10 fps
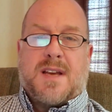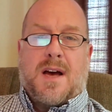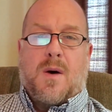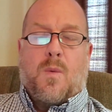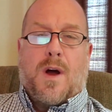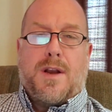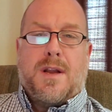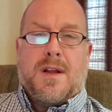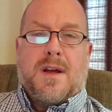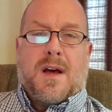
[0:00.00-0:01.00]
One
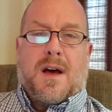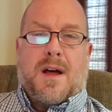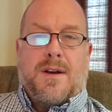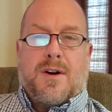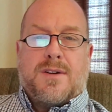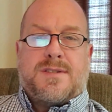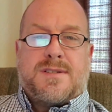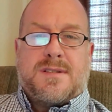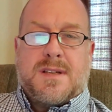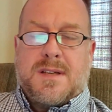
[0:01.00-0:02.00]
nurse